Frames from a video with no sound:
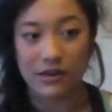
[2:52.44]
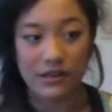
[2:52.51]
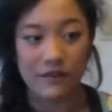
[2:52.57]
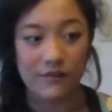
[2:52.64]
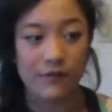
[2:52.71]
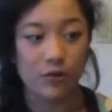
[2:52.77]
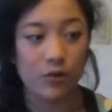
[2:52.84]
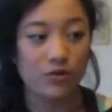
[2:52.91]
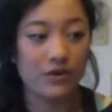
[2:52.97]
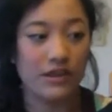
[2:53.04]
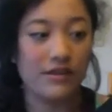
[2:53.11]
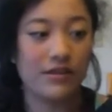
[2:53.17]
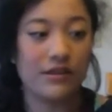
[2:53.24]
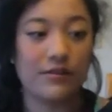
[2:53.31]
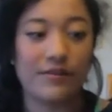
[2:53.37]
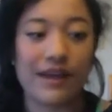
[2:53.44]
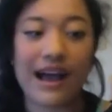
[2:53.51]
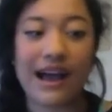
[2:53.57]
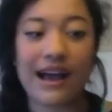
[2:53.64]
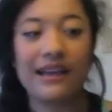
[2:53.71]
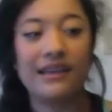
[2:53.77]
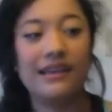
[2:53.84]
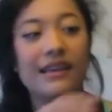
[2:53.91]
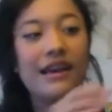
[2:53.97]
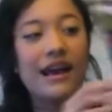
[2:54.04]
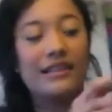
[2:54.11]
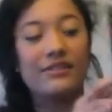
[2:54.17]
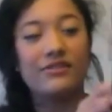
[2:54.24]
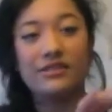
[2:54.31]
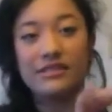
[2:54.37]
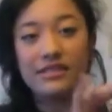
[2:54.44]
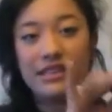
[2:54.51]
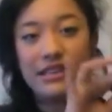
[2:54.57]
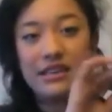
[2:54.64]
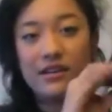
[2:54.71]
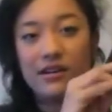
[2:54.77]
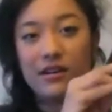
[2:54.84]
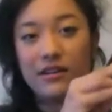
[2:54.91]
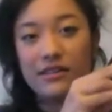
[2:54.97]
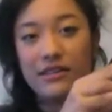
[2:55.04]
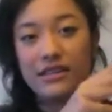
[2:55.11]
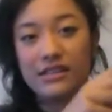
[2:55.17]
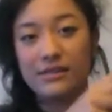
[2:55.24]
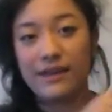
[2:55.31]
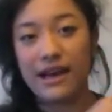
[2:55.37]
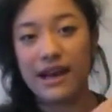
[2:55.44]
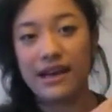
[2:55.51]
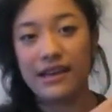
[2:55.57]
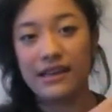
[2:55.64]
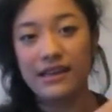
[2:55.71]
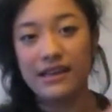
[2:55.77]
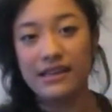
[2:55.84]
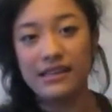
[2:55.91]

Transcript: to fold in on the bag. As you can see on this bag,